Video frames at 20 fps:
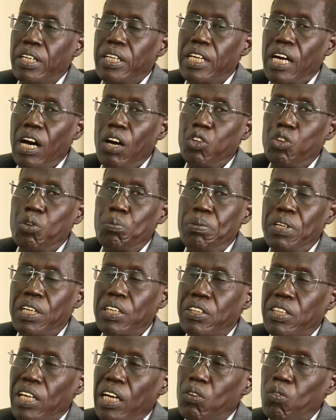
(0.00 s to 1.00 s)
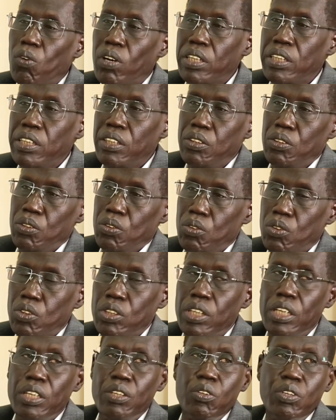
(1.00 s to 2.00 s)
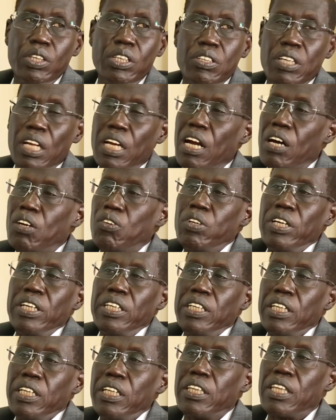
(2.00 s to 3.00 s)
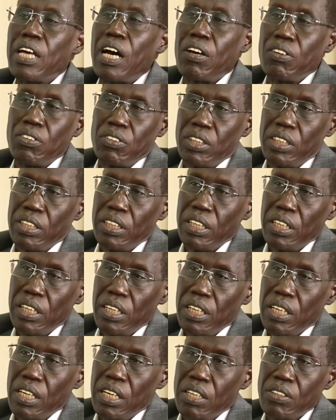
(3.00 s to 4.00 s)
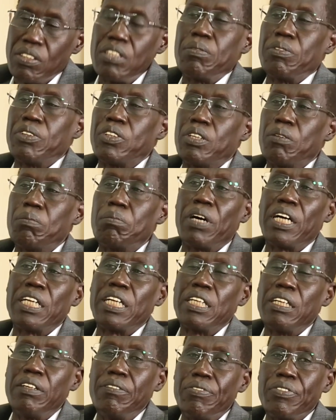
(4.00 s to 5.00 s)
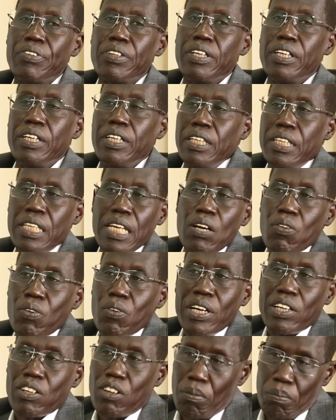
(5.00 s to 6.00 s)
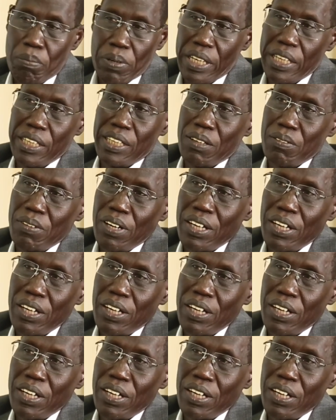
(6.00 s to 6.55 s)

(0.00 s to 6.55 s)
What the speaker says: Now you break that one into it's around 20,000 a semester. But they were complaining